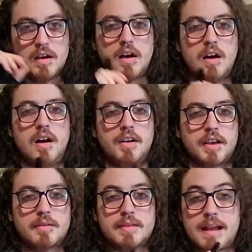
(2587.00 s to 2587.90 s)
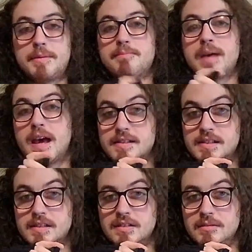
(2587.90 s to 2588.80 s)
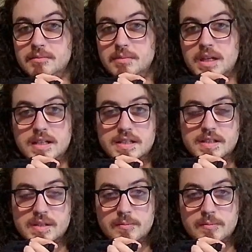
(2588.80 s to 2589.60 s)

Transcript: on it, that'd be best, because